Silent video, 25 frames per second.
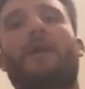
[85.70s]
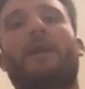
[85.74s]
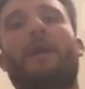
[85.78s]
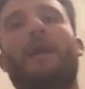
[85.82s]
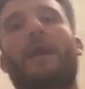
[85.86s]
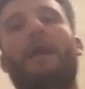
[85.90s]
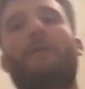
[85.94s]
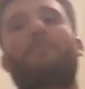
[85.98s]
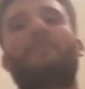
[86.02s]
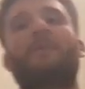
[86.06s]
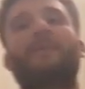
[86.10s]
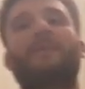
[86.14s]

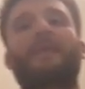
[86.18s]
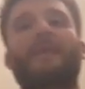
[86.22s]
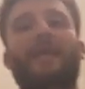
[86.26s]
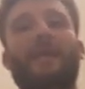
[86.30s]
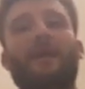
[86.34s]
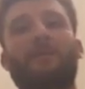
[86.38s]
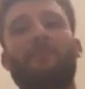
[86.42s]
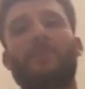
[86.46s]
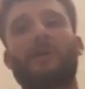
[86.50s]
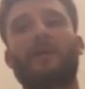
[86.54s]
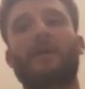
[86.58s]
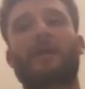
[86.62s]
And there
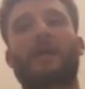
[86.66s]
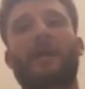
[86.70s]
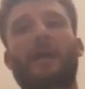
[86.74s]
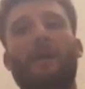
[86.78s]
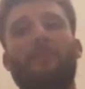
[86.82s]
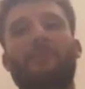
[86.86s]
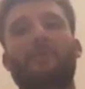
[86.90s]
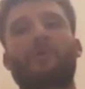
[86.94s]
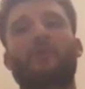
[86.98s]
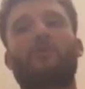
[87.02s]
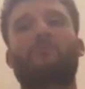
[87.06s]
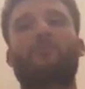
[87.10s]
can be a
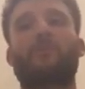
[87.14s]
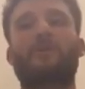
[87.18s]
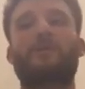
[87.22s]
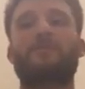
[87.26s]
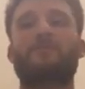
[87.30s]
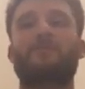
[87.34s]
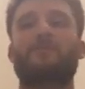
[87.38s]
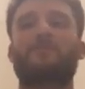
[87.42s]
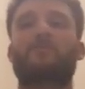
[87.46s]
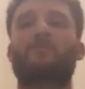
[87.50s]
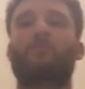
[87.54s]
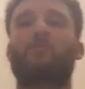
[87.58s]
couple of
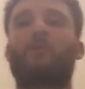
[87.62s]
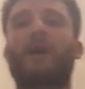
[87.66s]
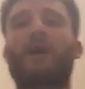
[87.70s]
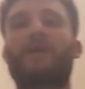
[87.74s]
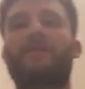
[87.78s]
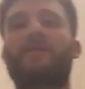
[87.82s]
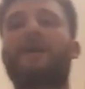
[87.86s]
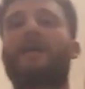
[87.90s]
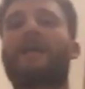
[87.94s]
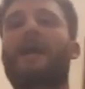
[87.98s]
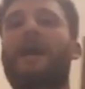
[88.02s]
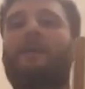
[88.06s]
reasons why
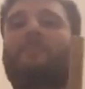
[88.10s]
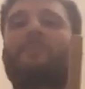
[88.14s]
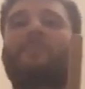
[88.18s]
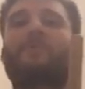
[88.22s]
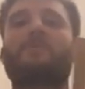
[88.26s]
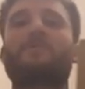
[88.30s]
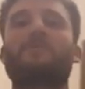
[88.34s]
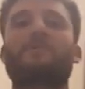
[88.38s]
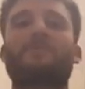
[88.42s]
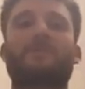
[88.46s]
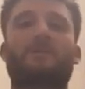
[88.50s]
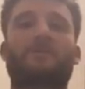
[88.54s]
that
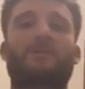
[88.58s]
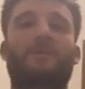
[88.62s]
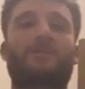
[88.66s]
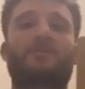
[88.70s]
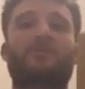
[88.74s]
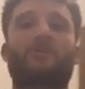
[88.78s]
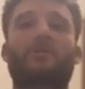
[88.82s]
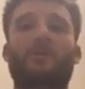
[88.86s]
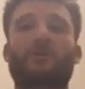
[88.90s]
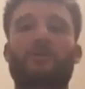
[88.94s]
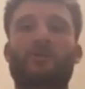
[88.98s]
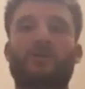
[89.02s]
happens. There's
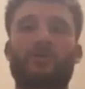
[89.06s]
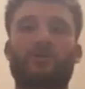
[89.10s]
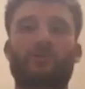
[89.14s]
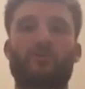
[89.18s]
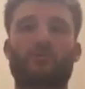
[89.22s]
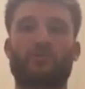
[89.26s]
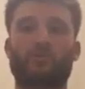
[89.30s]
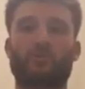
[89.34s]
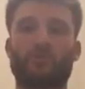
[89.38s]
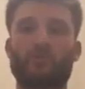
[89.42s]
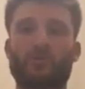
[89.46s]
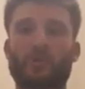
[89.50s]
generally
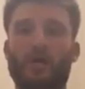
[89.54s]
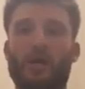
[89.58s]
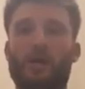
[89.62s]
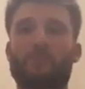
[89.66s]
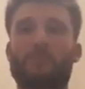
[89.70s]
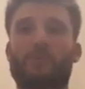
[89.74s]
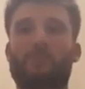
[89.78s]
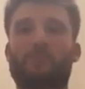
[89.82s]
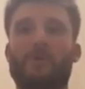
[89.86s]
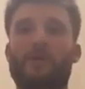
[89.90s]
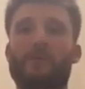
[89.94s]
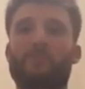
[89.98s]
two
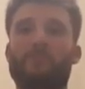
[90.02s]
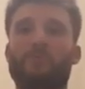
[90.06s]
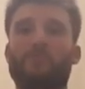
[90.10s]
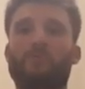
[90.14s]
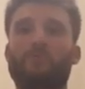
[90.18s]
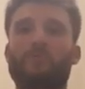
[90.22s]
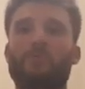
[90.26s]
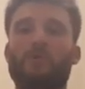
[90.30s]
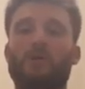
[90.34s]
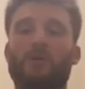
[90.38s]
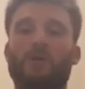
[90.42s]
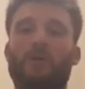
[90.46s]
types of
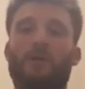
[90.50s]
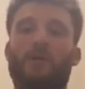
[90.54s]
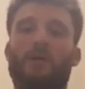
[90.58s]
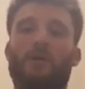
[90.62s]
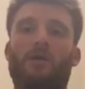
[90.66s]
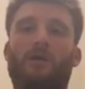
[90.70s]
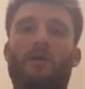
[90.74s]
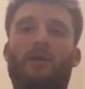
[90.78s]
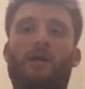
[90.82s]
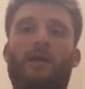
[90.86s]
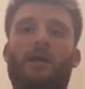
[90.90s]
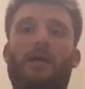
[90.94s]
people.
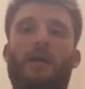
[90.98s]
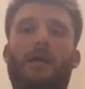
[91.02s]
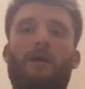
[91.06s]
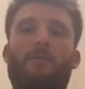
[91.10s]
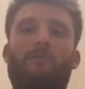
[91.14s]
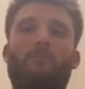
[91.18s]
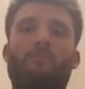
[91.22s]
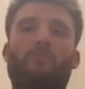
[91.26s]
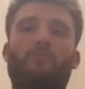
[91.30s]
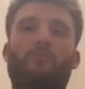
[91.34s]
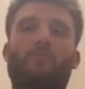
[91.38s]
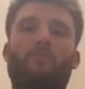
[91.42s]

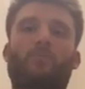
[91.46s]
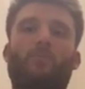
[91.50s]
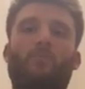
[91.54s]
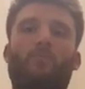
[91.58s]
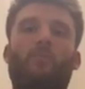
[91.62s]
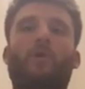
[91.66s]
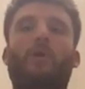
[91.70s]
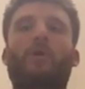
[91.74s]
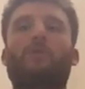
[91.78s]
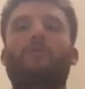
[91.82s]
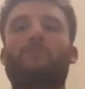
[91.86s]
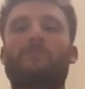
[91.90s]

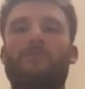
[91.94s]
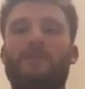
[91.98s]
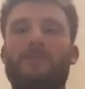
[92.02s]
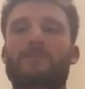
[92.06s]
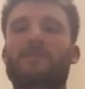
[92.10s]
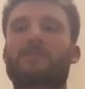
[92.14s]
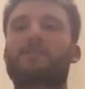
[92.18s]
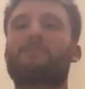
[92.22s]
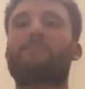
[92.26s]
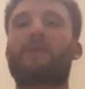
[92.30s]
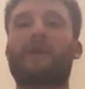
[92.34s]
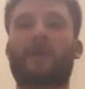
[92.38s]
There's
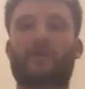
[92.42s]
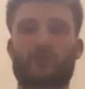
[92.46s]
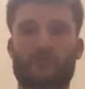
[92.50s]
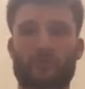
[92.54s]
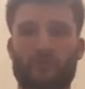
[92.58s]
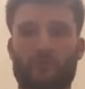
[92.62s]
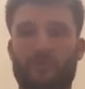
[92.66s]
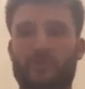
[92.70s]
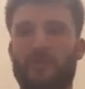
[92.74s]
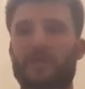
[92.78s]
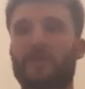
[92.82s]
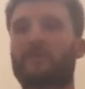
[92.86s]
a
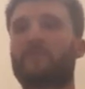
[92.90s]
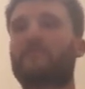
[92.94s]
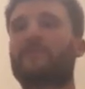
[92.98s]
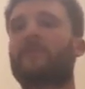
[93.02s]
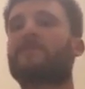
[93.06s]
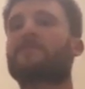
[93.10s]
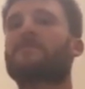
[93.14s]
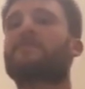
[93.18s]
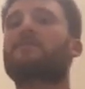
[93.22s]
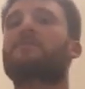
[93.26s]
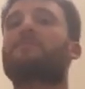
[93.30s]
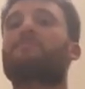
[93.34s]
spectrum. Think of it
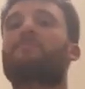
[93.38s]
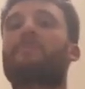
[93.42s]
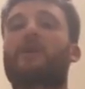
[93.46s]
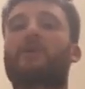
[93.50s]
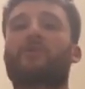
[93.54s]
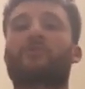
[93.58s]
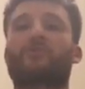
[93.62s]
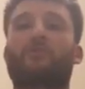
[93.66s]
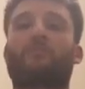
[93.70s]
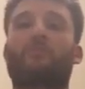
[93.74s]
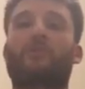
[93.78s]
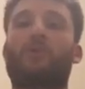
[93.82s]
as a
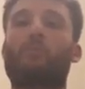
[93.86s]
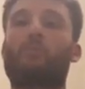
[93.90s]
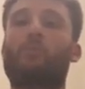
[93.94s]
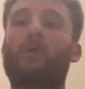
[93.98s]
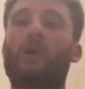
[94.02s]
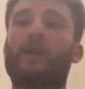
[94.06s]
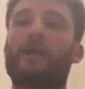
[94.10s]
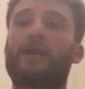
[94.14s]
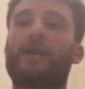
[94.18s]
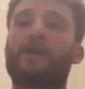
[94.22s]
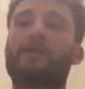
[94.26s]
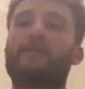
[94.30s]
spectrum. On
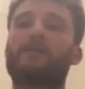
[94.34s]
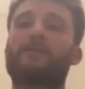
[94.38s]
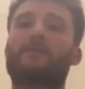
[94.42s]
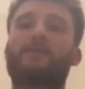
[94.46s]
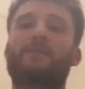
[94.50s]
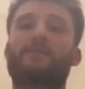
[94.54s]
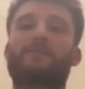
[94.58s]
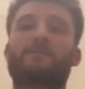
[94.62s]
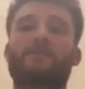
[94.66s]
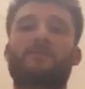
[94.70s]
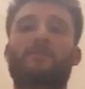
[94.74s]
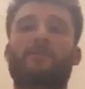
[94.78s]
one end,
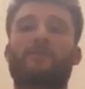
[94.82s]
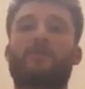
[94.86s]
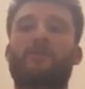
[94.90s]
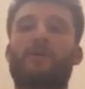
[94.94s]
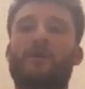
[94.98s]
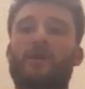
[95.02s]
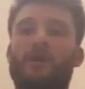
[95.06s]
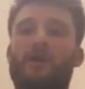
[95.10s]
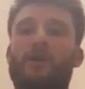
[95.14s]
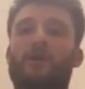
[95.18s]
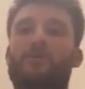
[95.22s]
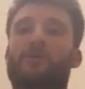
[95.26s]
there's the
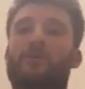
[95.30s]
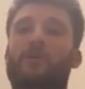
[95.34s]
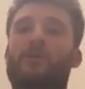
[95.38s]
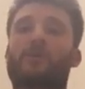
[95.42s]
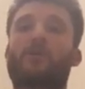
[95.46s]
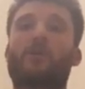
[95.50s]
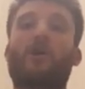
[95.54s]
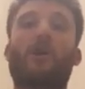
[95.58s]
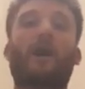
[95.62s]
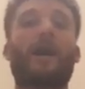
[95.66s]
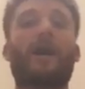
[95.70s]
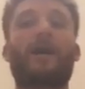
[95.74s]

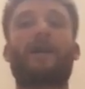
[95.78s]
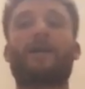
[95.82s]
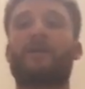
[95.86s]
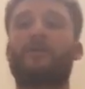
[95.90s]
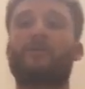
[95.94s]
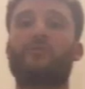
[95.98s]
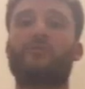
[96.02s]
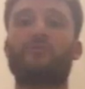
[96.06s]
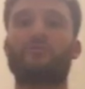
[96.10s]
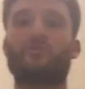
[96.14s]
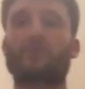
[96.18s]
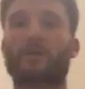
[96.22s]
guy
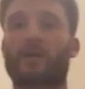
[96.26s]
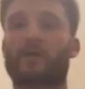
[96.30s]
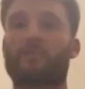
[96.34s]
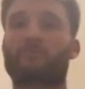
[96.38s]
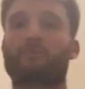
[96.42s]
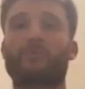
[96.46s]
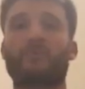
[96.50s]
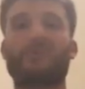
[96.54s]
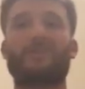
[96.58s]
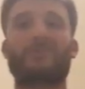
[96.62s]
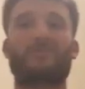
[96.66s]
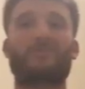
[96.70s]
who's like
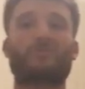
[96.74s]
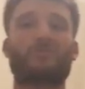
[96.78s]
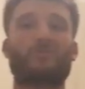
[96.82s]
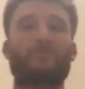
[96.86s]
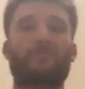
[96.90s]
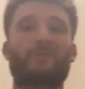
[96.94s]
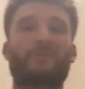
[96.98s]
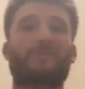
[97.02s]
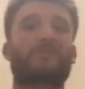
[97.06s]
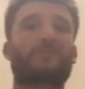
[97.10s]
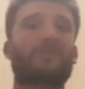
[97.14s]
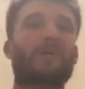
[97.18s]
really
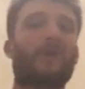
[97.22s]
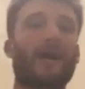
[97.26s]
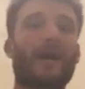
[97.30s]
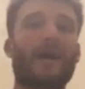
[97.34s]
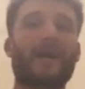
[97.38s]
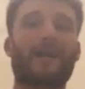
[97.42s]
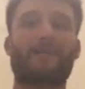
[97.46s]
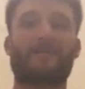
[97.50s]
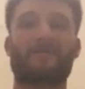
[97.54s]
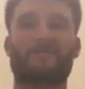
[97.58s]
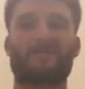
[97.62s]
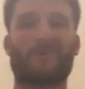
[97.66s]
super
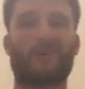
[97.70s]
tight